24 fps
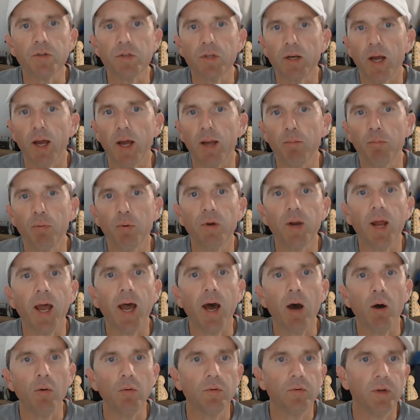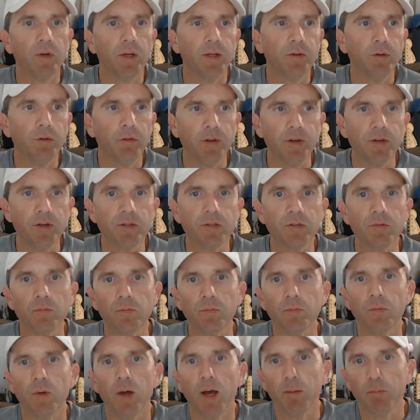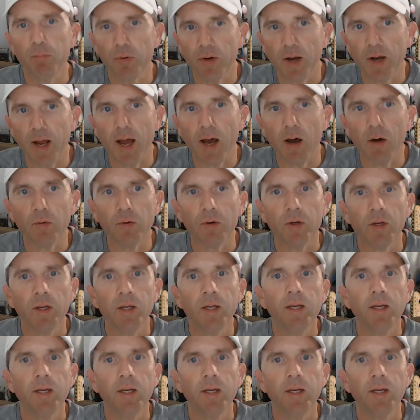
that I put out and the things that I put out